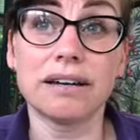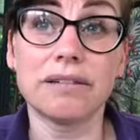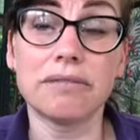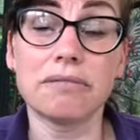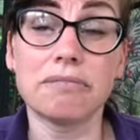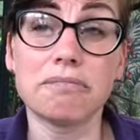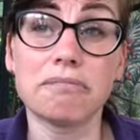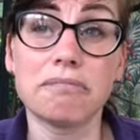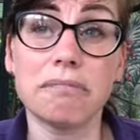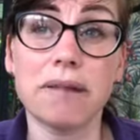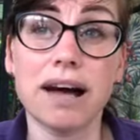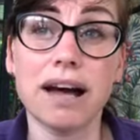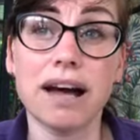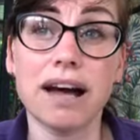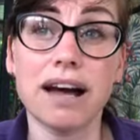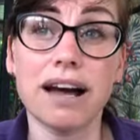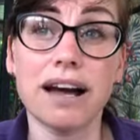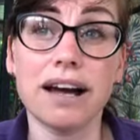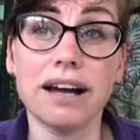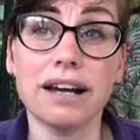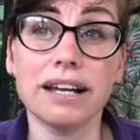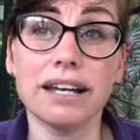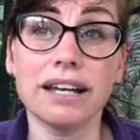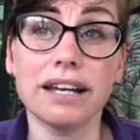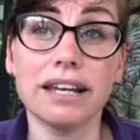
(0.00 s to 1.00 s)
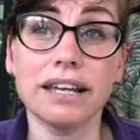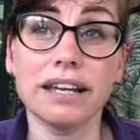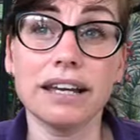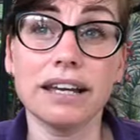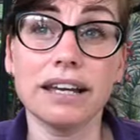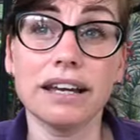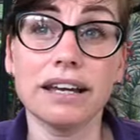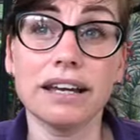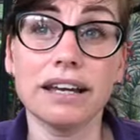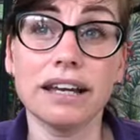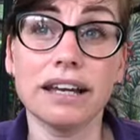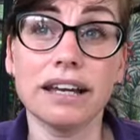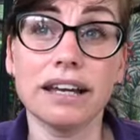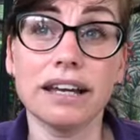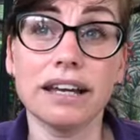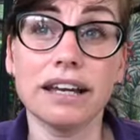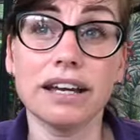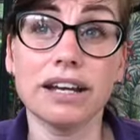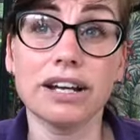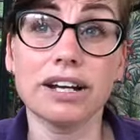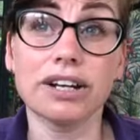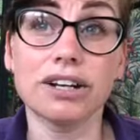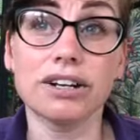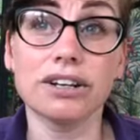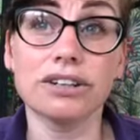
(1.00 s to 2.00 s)
my
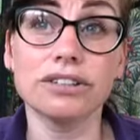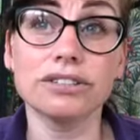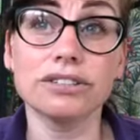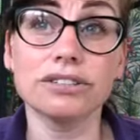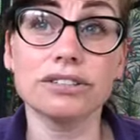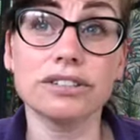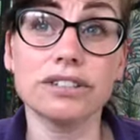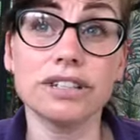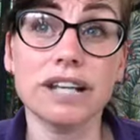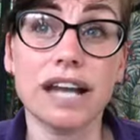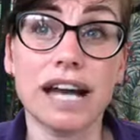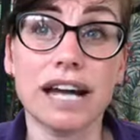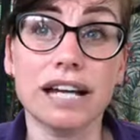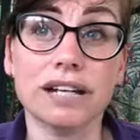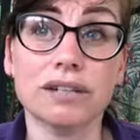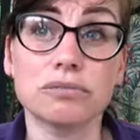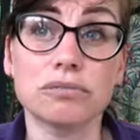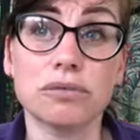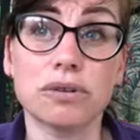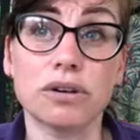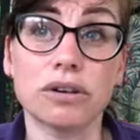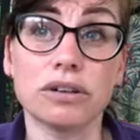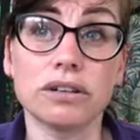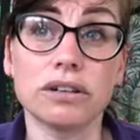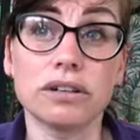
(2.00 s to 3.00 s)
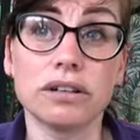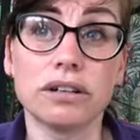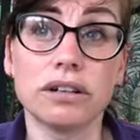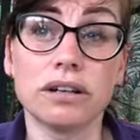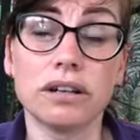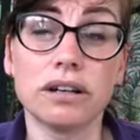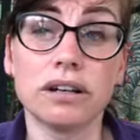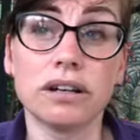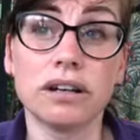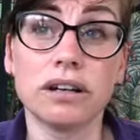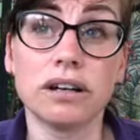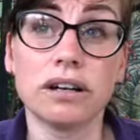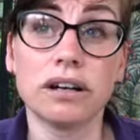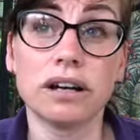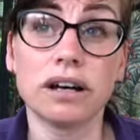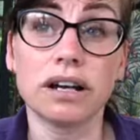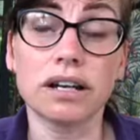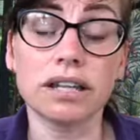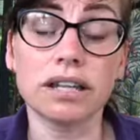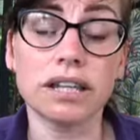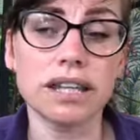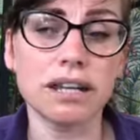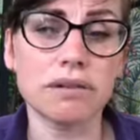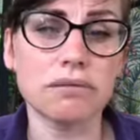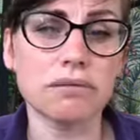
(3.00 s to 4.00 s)
cousin had one.
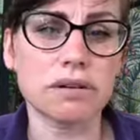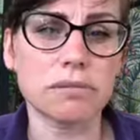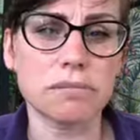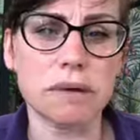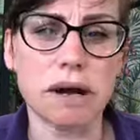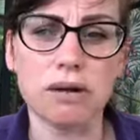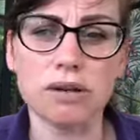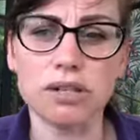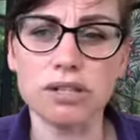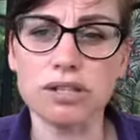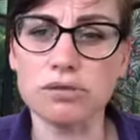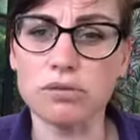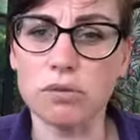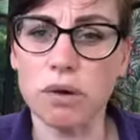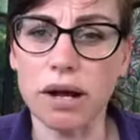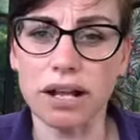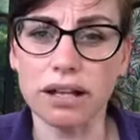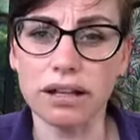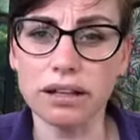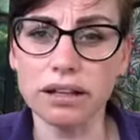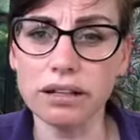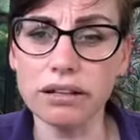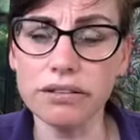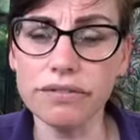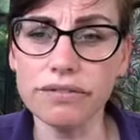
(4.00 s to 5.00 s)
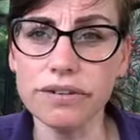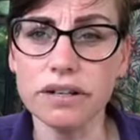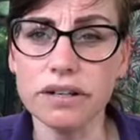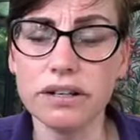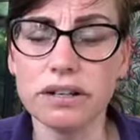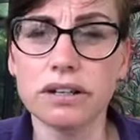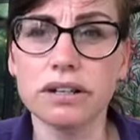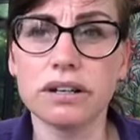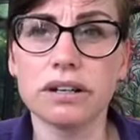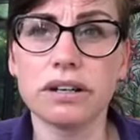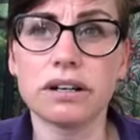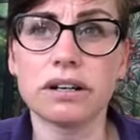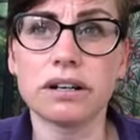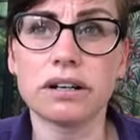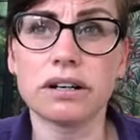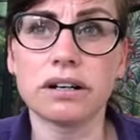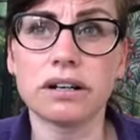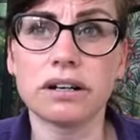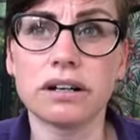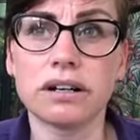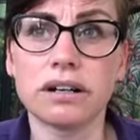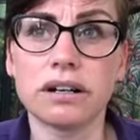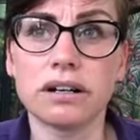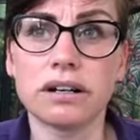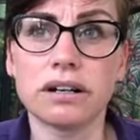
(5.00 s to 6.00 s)
I think they were about 12.
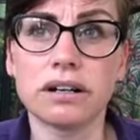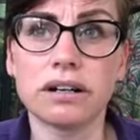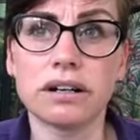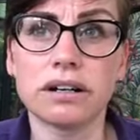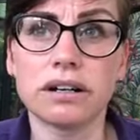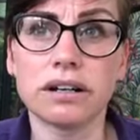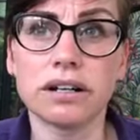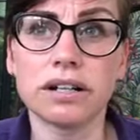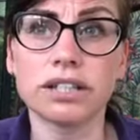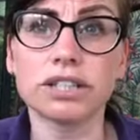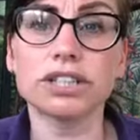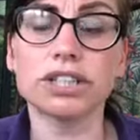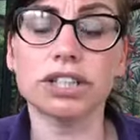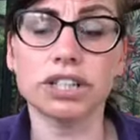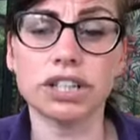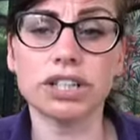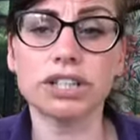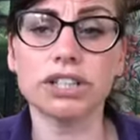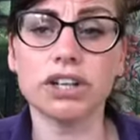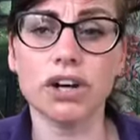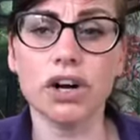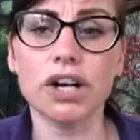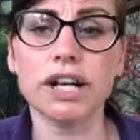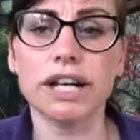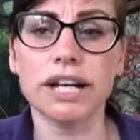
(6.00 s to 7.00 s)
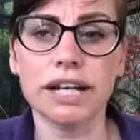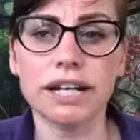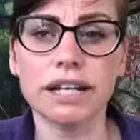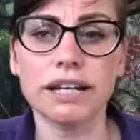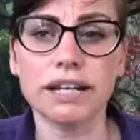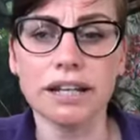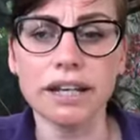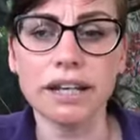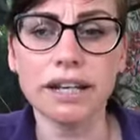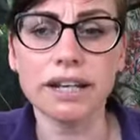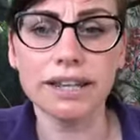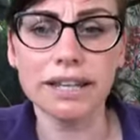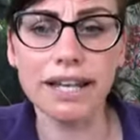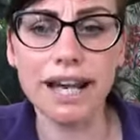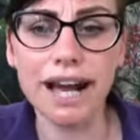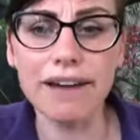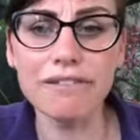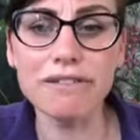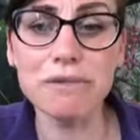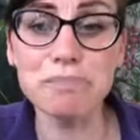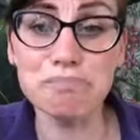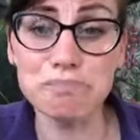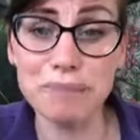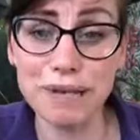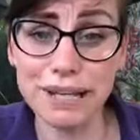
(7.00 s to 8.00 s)
So you're talking, they are a
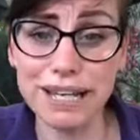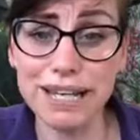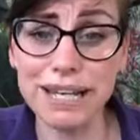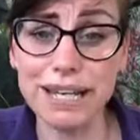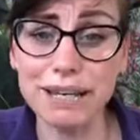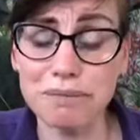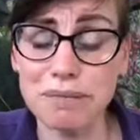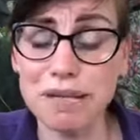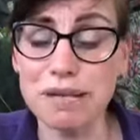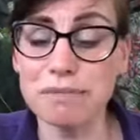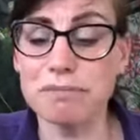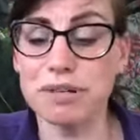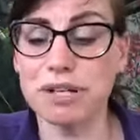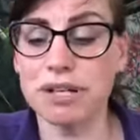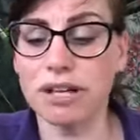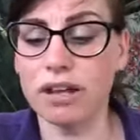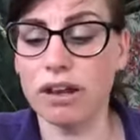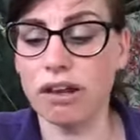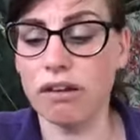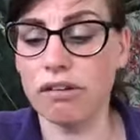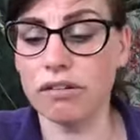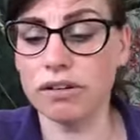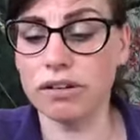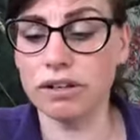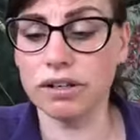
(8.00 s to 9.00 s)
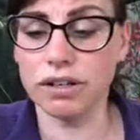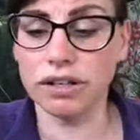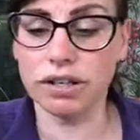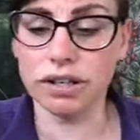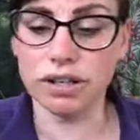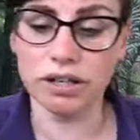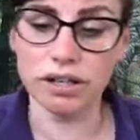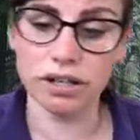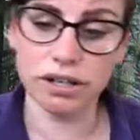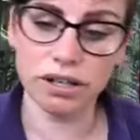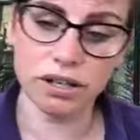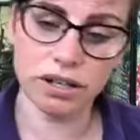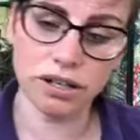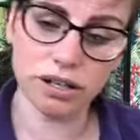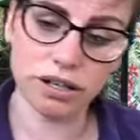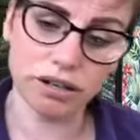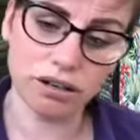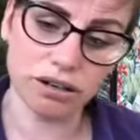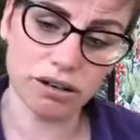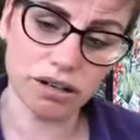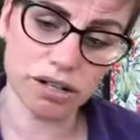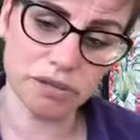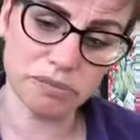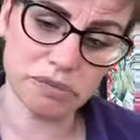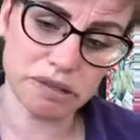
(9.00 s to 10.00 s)
big commitment, a long
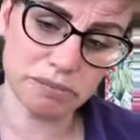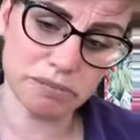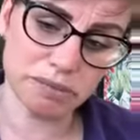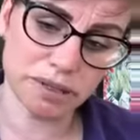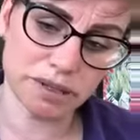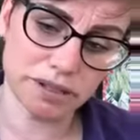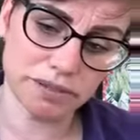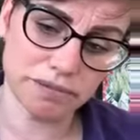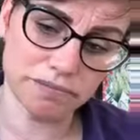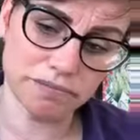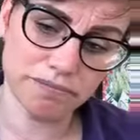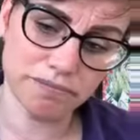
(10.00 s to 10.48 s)
commitment.